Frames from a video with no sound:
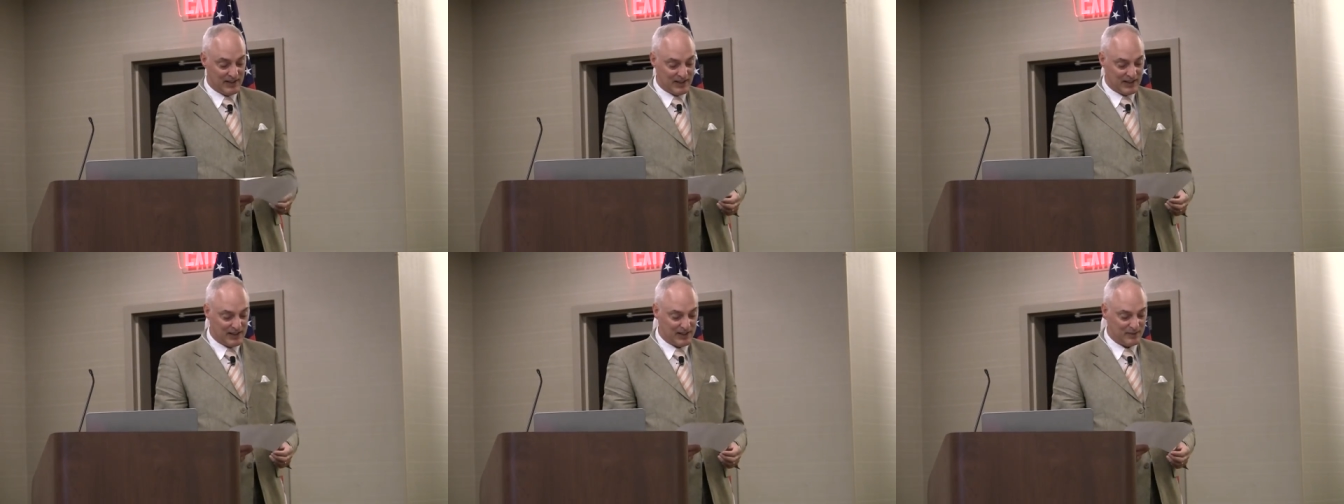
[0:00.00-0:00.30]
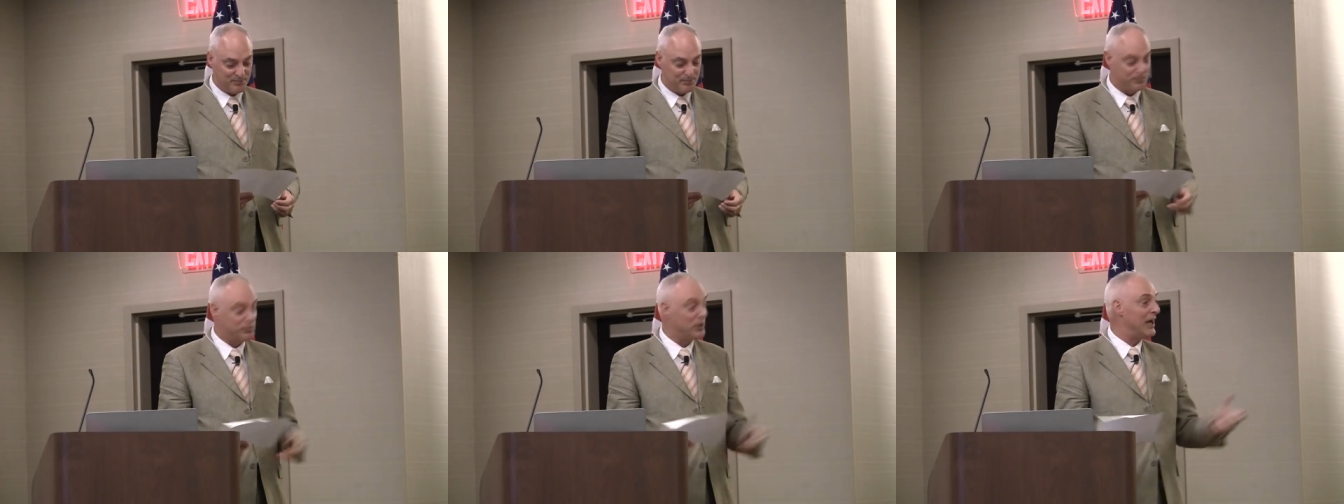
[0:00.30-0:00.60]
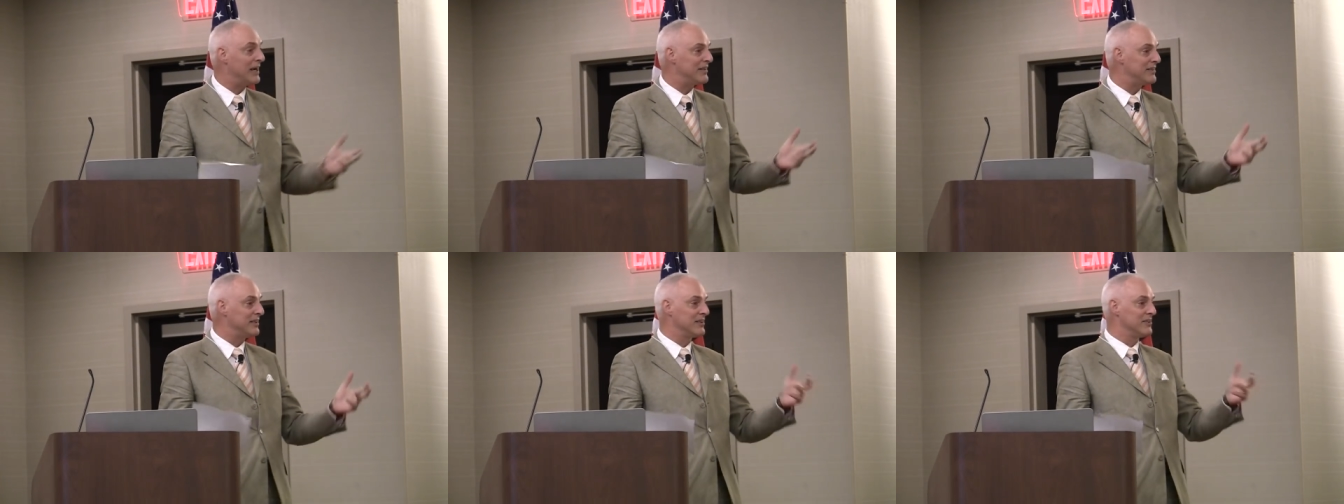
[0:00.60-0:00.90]
Uh,
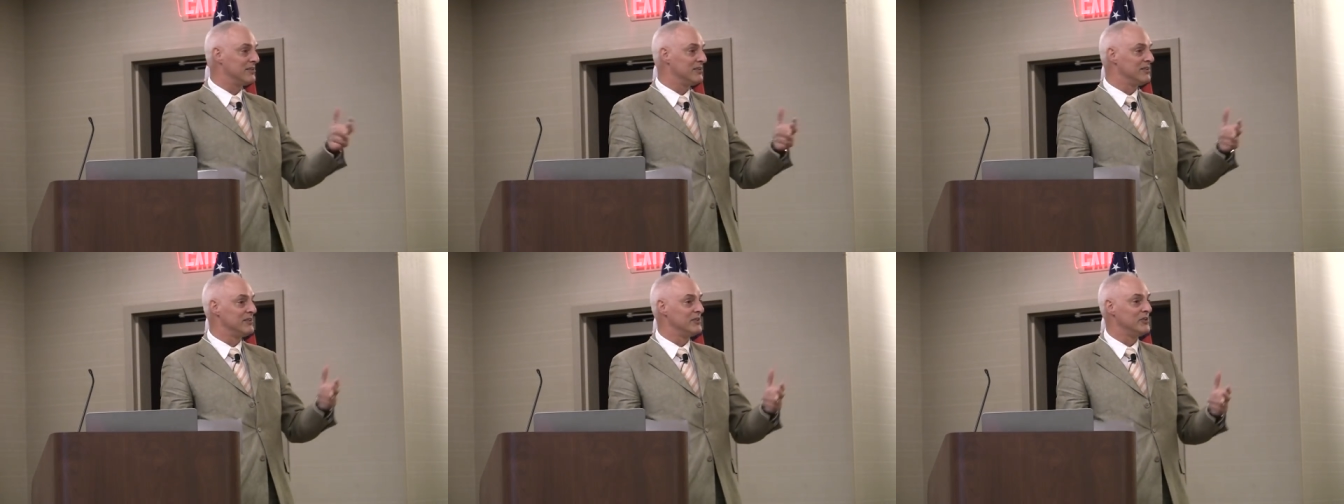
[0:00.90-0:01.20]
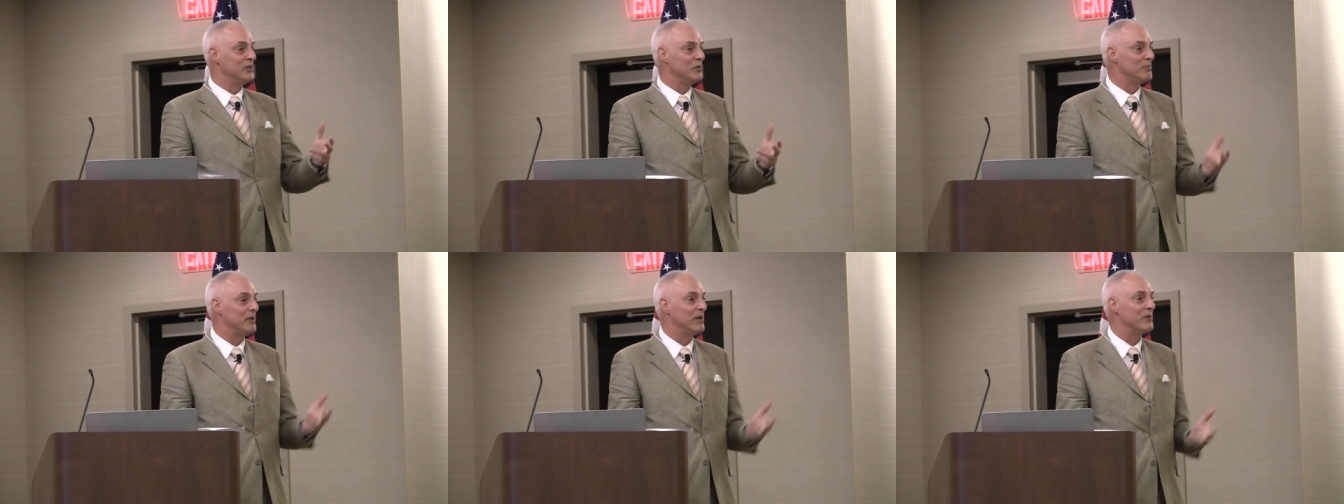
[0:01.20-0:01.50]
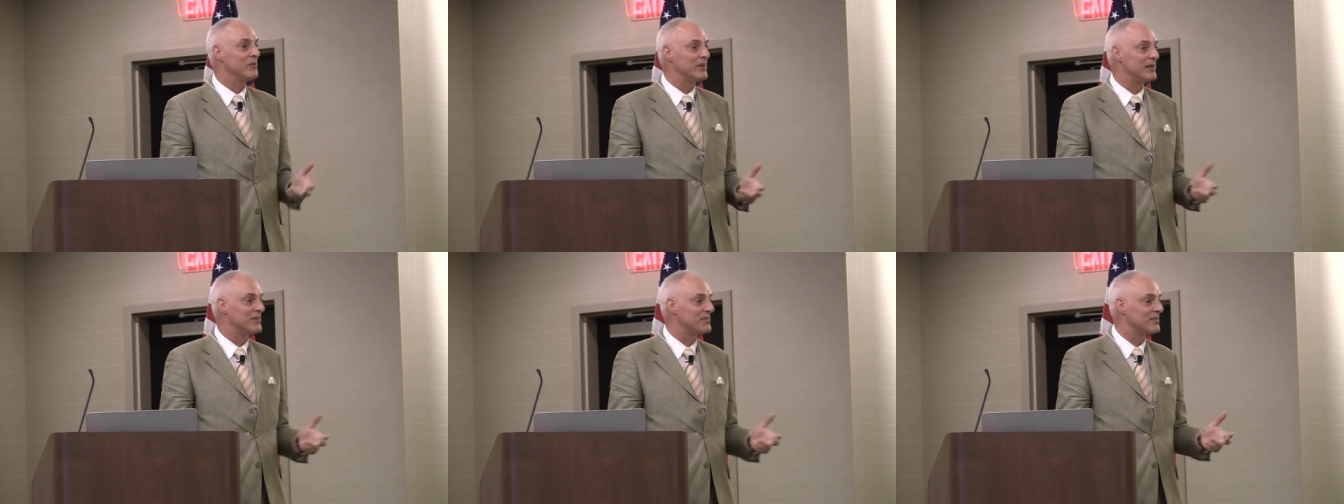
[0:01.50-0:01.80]
practical,
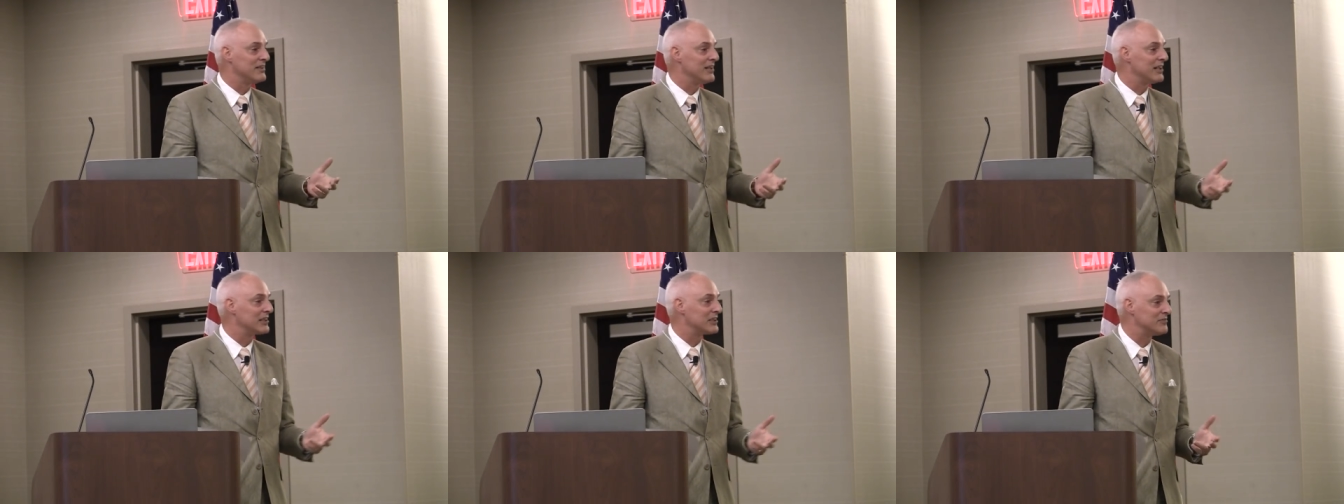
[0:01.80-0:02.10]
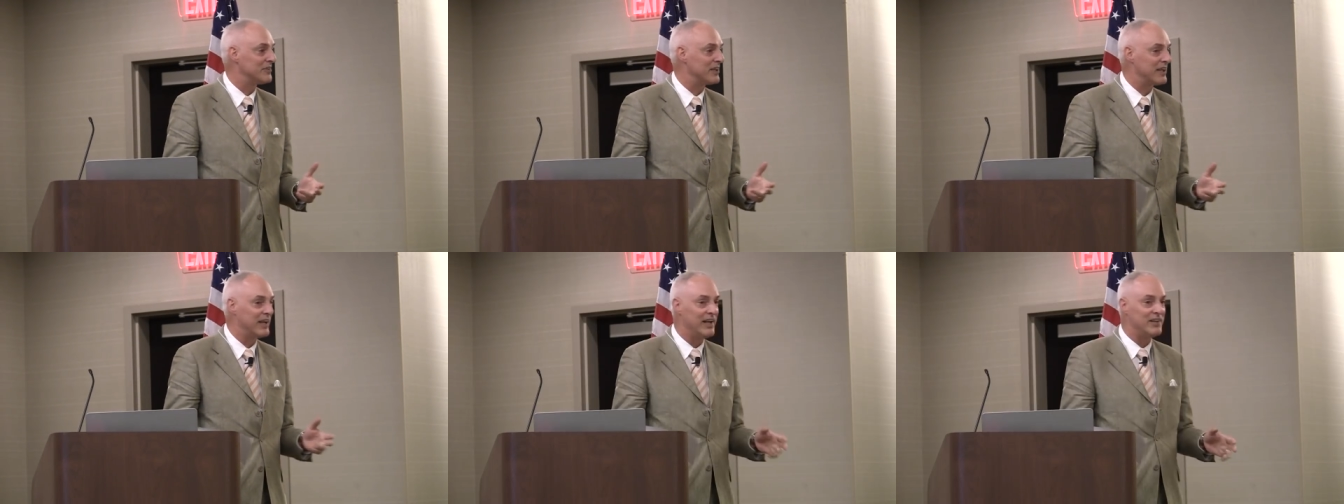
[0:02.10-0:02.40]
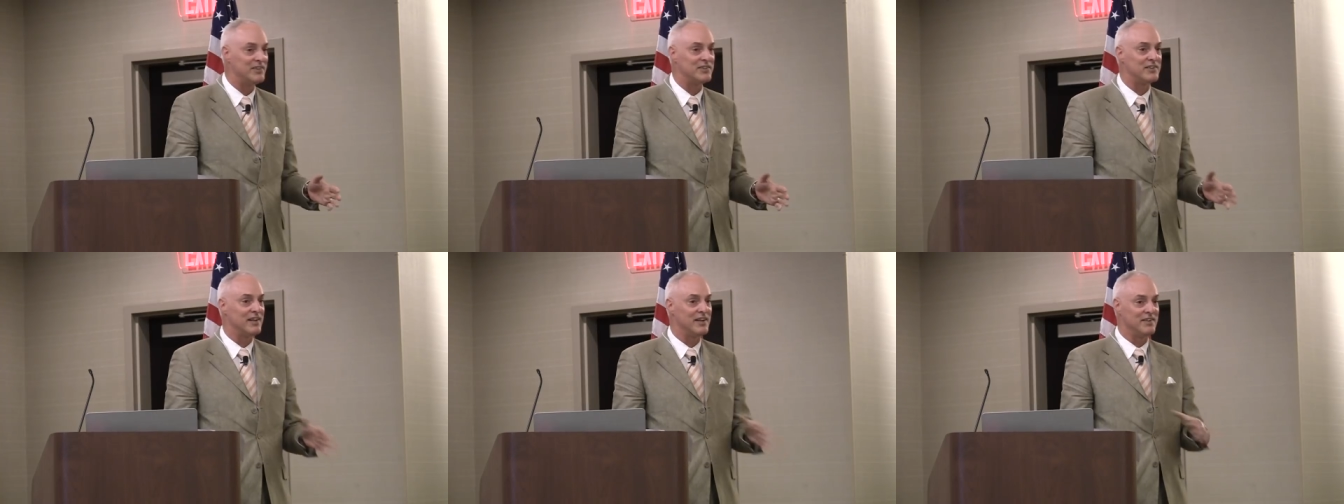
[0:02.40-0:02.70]
ubiquitous
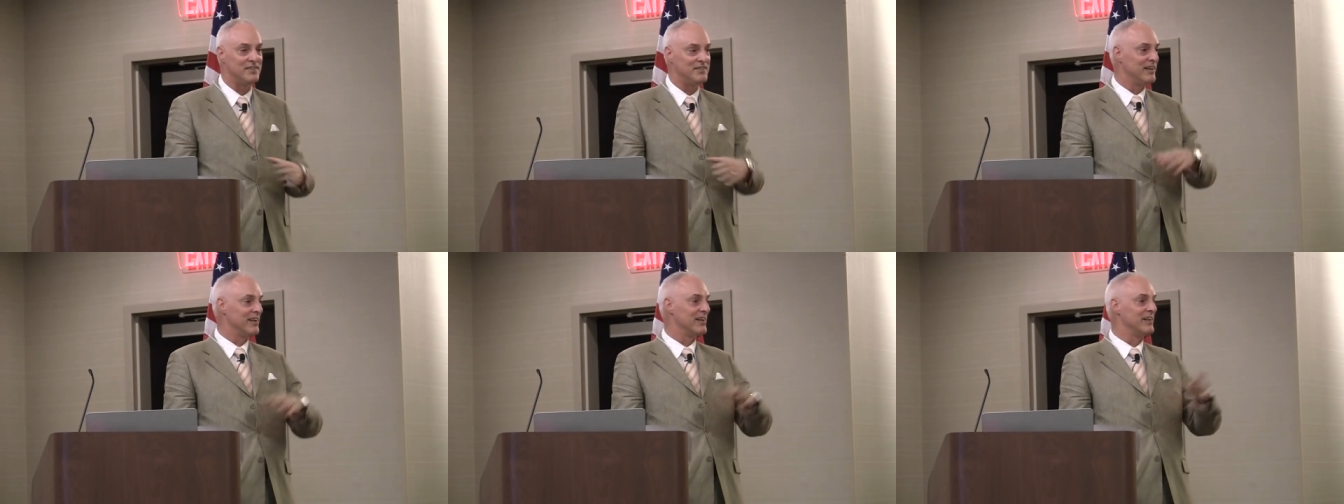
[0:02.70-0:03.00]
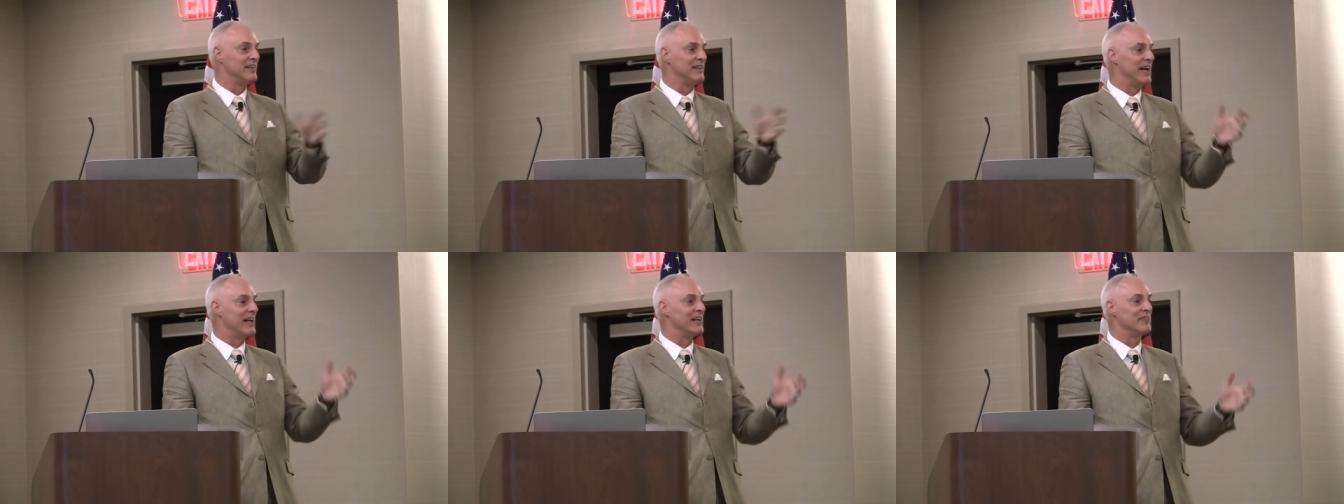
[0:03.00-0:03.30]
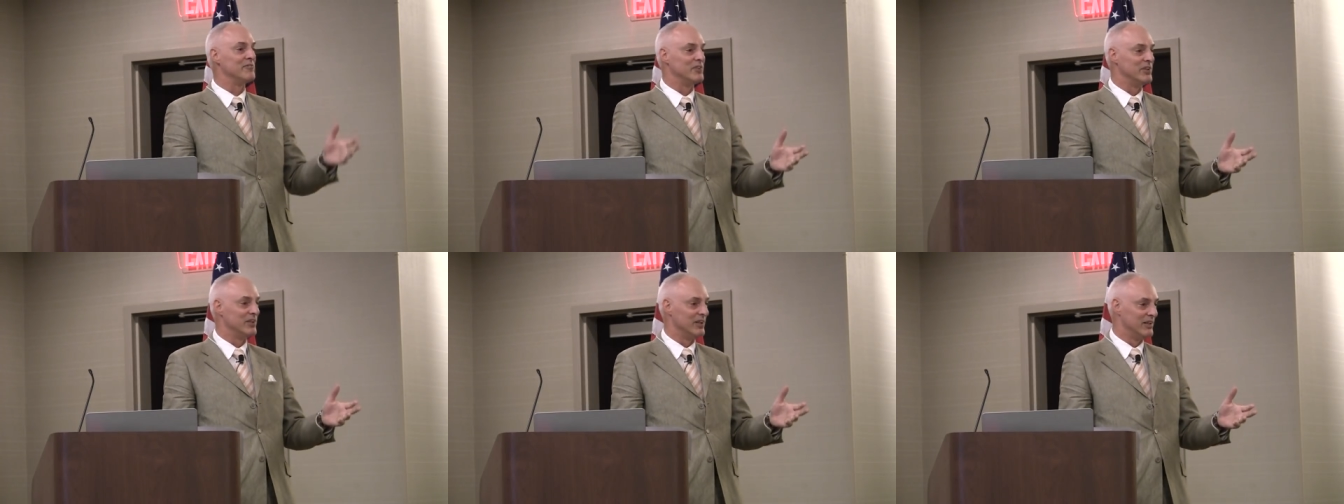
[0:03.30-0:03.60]
electrification has done a lot
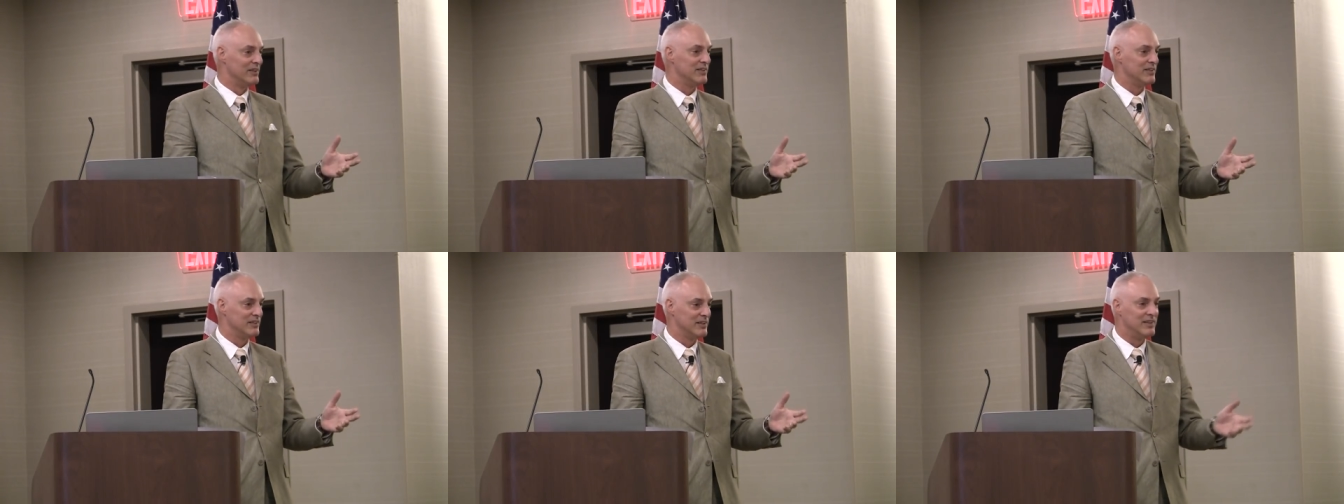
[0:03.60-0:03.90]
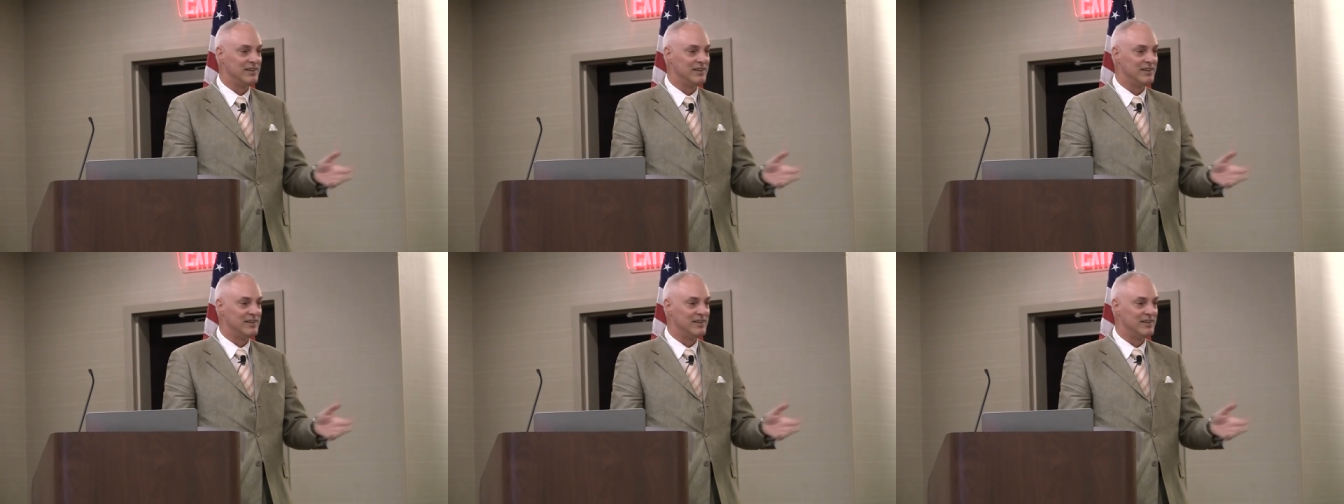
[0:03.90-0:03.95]
of good.